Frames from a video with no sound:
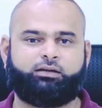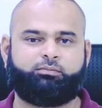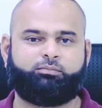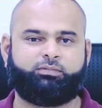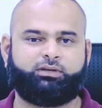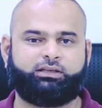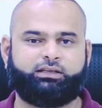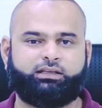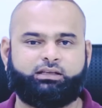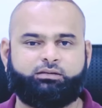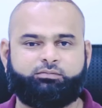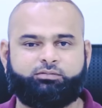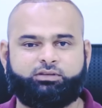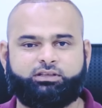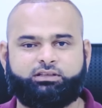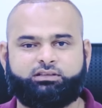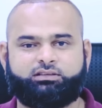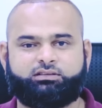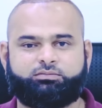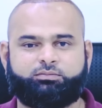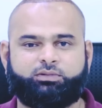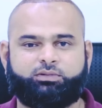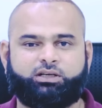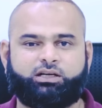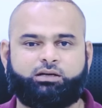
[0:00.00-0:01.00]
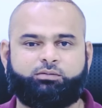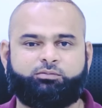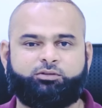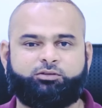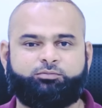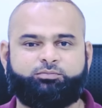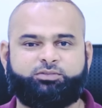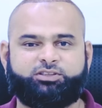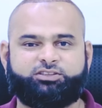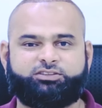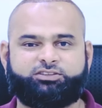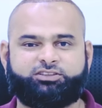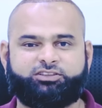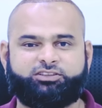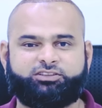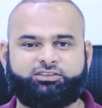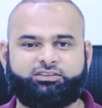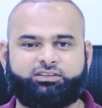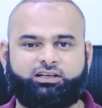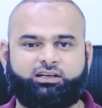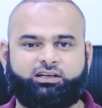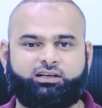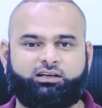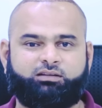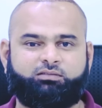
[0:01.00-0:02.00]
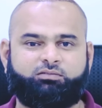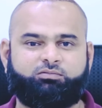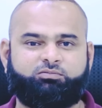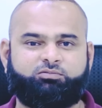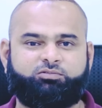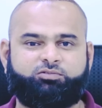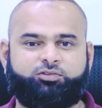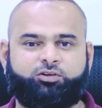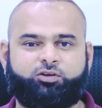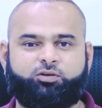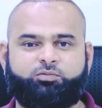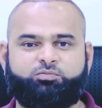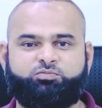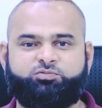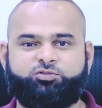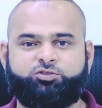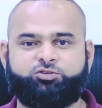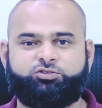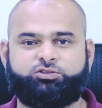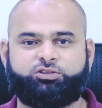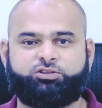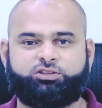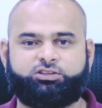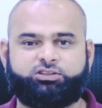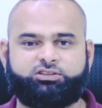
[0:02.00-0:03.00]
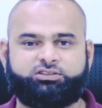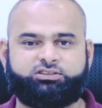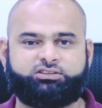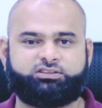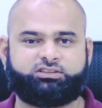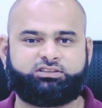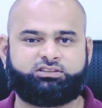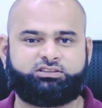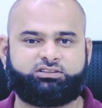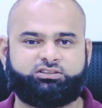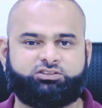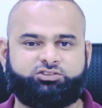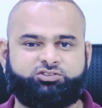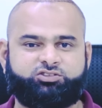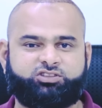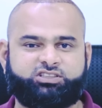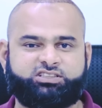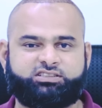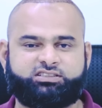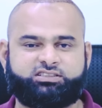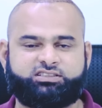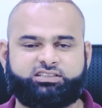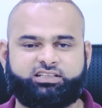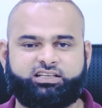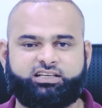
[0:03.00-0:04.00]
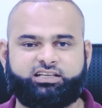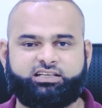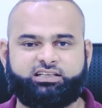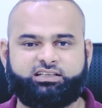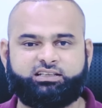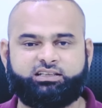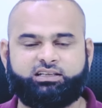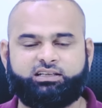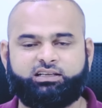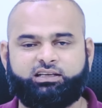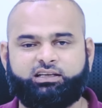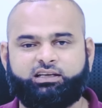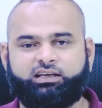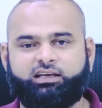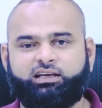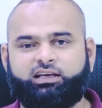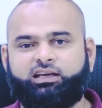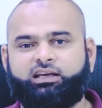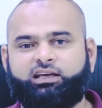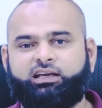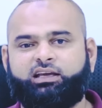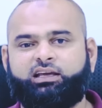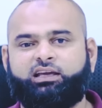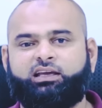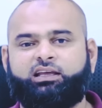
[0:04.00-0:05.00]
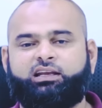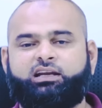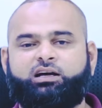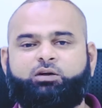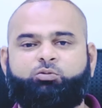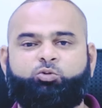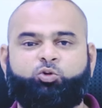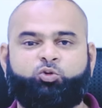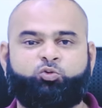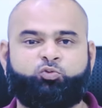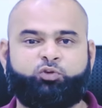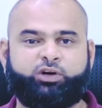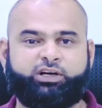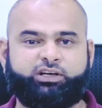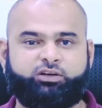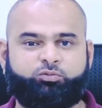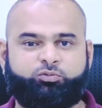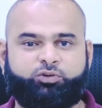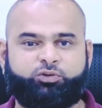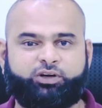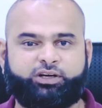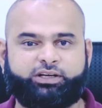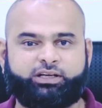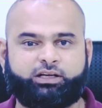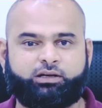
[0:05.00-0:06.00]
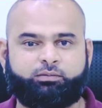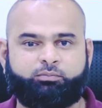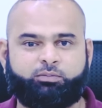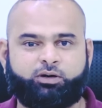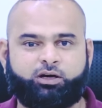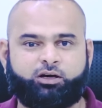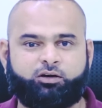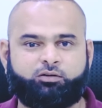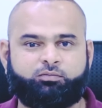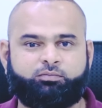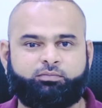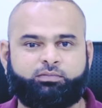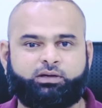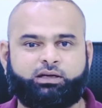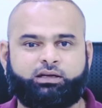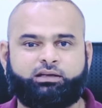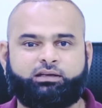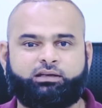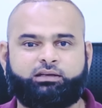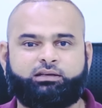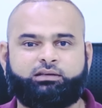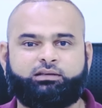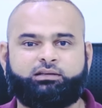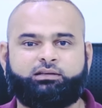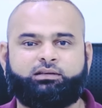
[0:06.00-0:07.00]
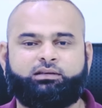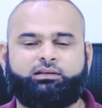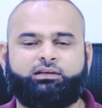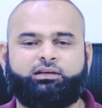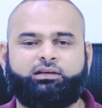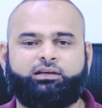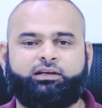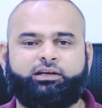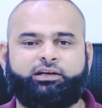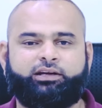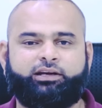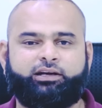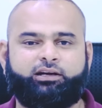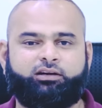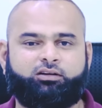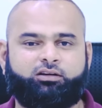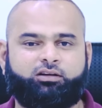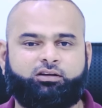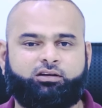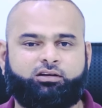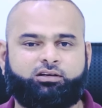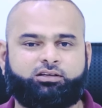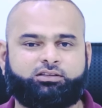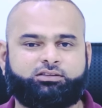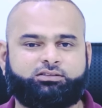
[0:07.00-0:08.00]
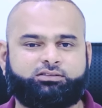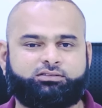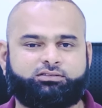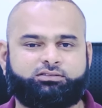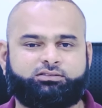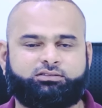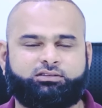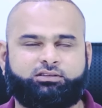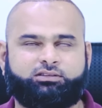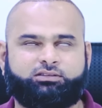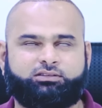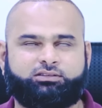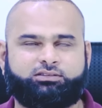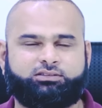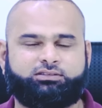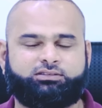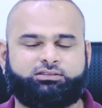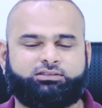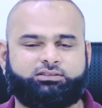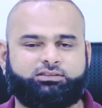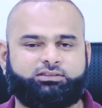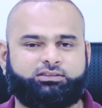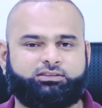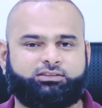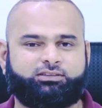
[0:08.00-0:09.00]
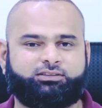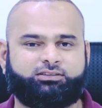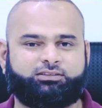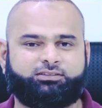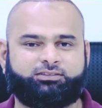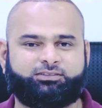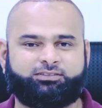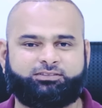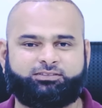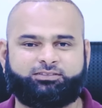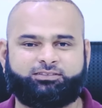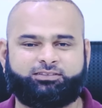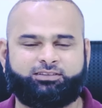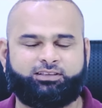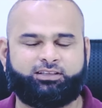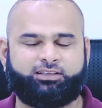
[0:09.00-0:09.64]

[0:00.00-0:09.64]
Hi, my name is Mohammed Bashir. I'm from New Jersey, USA, and I was very worried about my hair loss because I